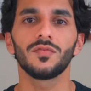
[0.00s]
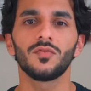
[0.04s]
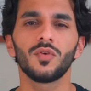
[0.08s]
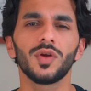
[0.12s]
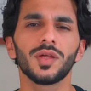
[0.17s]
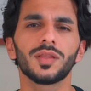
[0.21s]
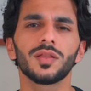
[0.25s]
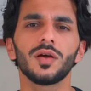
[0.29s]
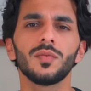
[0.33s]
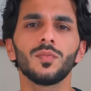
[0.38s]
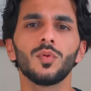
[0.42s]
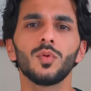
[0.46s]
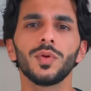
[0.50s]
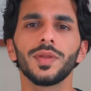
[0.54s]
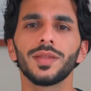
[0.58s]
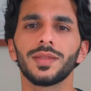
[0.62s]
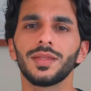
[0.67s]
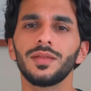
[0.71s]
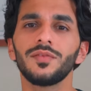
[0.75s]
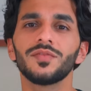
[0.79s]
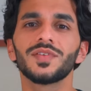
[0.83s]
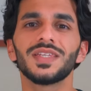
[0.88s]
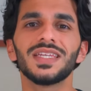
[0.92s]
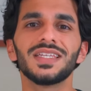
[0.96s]
For example,
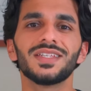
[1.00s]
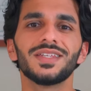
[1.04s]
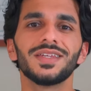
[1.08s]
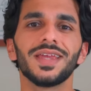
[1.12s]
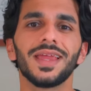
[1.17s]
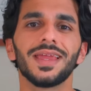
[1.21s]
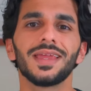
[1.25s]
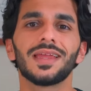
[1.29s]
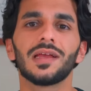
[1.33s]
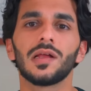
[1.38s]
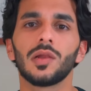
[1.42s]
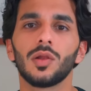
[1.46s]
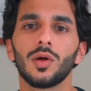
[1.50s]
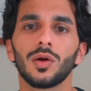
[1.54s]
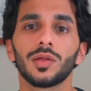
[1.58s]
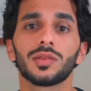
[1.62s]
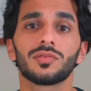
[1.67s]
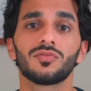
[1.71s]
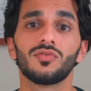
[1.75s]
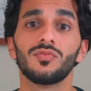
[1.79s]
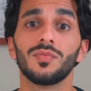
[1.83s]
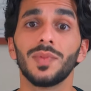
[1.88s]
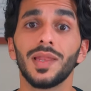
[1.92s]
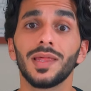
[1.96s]
instead of teaching a
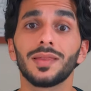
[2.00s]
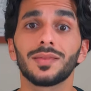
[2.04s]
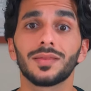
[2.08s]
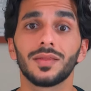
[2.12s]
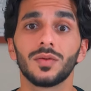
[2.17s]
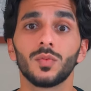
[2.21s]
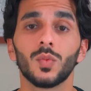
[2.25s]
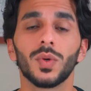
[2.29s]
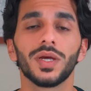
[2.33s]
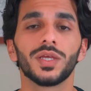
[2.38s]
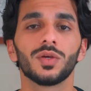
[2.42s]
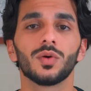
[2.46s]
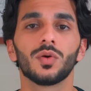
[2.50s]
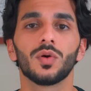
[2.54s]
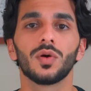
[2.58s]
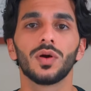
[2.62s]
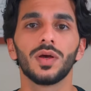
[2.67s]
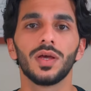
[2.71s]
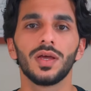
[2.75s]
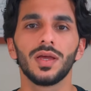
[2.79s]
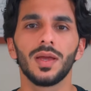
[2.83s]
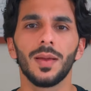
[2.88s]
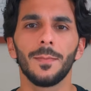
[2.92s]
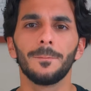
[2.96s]
classroom lesson where you're
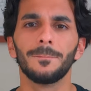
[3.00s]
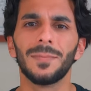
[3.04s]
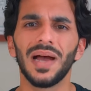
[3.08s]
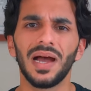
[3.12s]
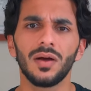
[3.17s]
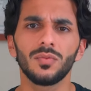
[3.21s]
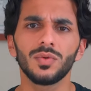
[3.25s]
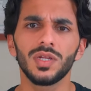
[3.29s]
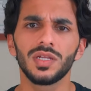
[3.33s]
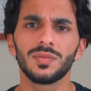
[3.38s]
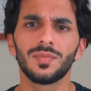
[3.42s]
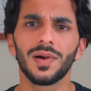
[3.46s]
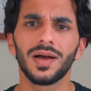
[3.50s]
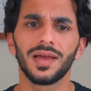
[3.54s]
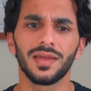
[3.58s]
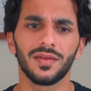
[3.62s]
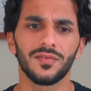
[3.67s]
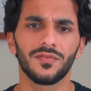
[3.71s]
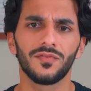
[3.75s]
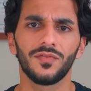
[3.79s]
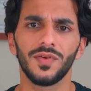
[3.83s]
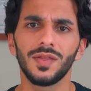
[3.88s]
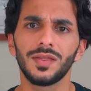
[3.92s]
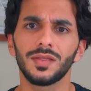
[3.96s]
bounded by
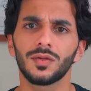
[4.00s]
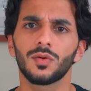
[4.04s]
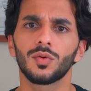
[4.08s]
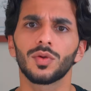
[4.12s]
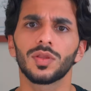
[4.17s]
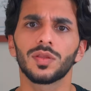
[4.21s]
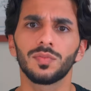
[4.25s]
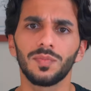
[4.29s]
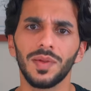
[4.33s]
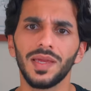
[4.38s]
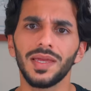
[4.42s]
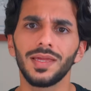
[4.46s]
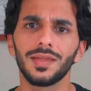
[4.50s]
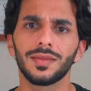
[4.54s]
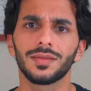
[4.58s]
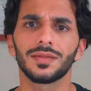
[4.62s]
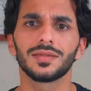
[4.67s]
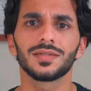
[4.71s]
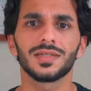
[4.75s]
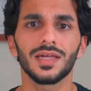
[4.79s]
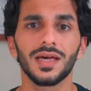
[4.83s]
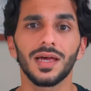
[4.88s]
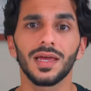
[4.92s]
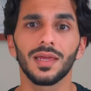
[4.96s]
physical space
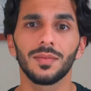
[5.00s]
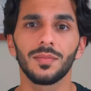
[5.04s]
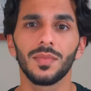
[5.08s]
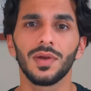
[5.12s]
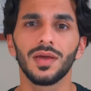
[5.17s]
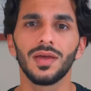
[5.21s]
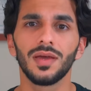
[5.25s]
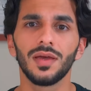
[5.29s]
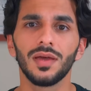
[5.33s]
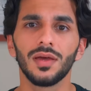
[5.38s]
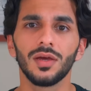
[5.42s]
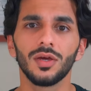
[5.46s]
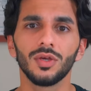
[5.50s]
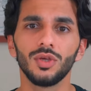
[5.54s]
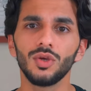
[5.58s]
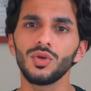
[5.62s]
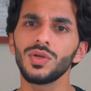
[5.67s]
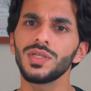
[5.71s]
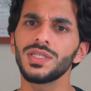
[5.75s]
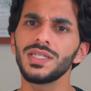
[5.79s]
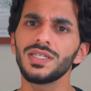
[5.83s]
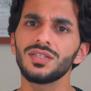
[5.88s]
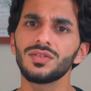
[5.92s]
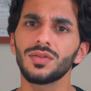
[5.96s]
and time, you
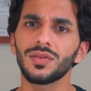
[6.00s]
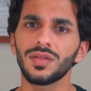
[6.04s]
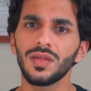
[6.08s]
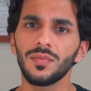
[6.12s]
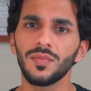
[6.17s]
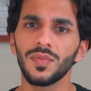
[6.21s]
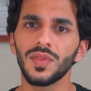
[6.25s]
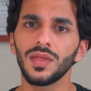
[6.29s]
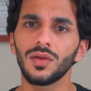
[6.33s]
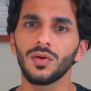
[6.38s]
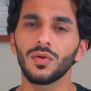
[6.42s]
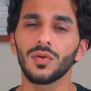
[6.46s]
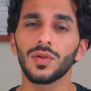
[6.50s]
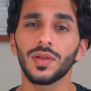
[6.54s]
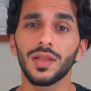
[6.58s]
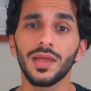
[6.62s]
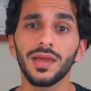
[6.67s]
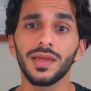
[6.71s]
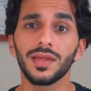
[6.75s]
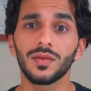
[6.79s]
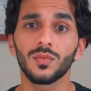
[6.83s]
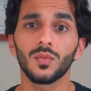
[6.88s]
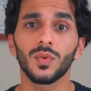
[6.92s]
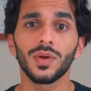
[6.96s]
could teach the same thing
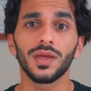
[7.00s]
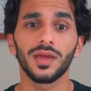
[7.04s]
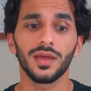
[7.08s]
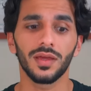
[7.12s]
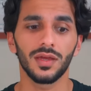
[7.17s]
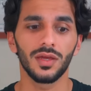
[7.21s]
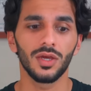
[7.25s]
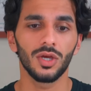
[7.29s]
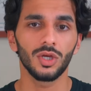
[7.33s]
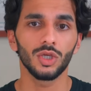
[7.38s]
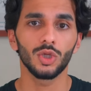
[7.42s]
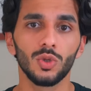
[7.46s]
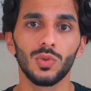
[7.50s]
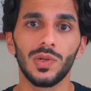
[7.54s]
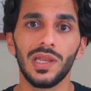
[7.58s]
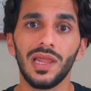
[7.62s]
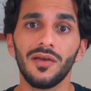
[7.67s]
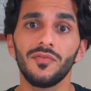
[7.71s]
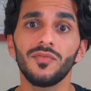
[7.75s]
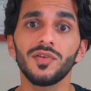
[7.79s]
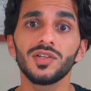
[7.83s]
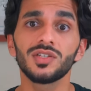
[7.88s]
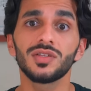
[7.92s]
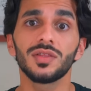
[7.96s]
online where you
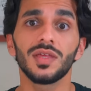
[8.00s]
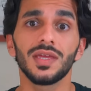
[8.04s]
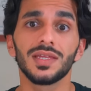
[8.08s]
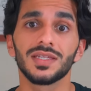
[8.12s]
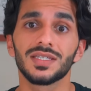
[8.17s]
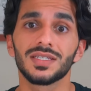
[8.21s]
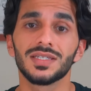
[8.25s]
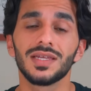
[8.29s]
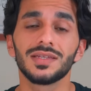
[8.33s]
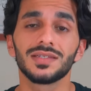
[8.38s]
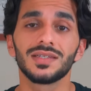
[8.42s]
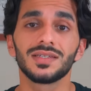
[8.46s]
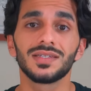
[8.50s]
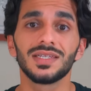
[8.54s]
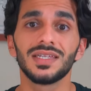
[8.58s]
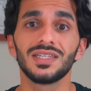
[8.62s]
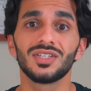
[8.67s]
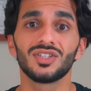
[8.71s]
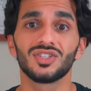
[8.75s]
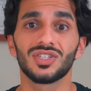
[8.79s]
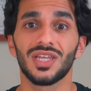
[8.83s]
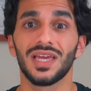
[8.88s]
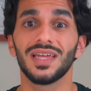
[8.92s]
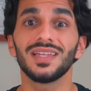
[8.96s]
leverage the internet to
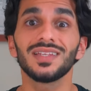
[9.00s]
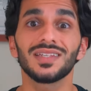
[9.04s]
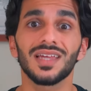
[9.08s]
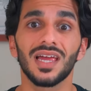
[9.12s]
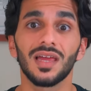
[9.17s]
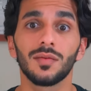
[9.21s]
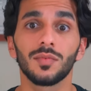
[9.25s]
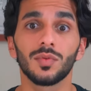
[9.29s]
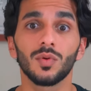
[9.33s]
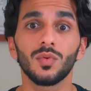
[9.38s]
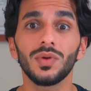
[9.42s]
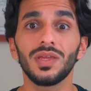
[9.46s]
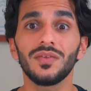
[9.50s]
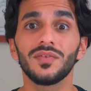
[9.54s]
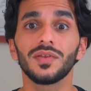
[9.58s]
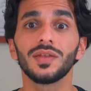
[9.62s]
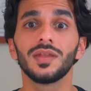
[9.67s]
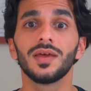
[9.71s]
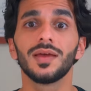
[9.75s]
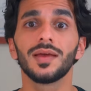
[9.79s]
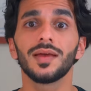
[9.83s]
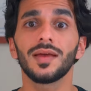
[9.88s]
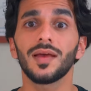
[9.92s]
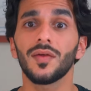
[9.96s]
teach 10 times or
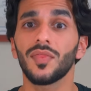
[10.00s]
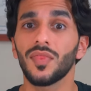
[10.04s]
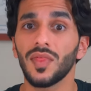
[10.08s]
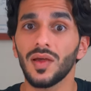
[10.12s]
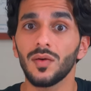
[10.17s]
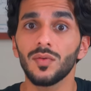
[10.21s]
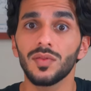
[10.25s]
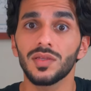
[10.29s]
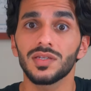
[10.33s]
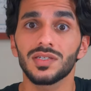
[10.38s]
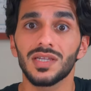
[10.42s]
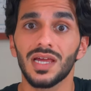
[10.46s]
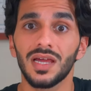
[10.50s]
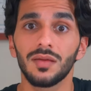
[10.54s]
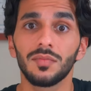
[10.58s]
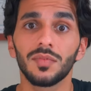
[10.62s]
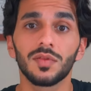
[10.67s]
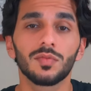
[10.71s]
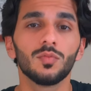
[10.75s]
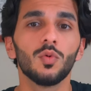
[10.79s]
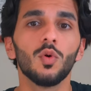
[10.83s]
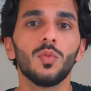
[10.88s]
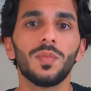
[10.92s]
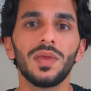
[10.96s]
even a thousand
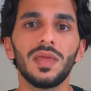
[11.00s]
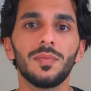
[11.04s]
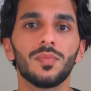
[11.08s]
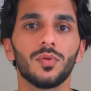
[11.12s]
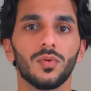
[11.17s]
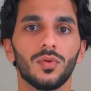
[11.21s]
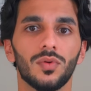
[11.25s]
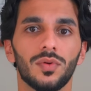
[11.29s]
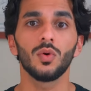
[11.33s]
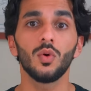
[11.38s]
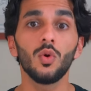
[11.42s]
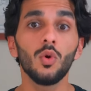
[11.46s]
times more people.